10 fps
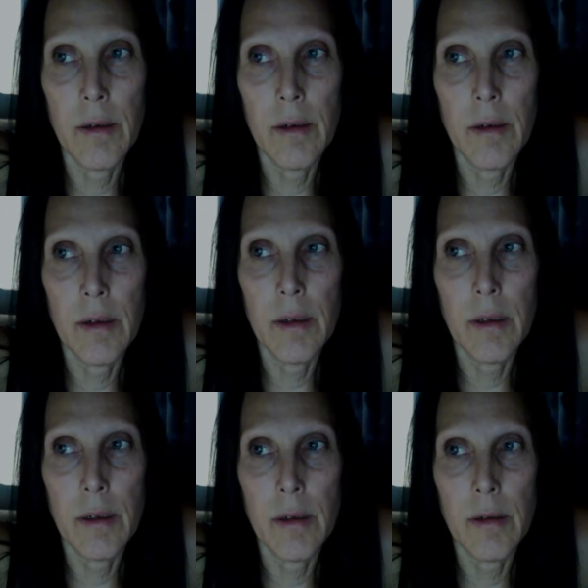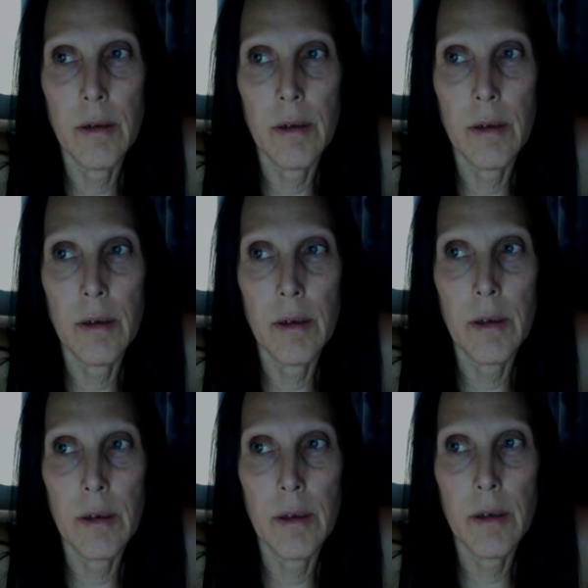
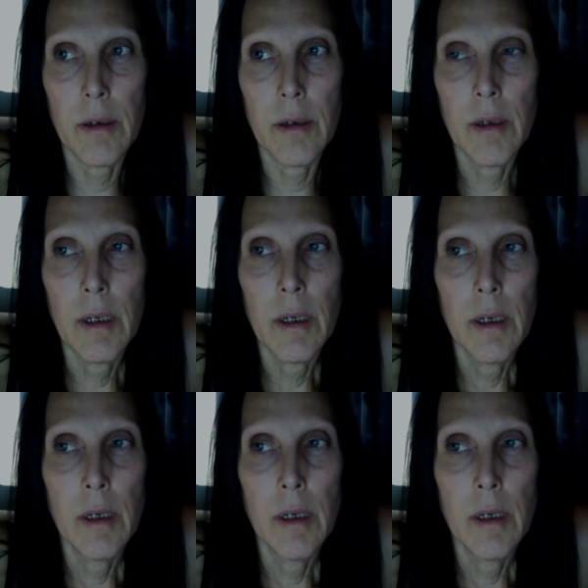(silence)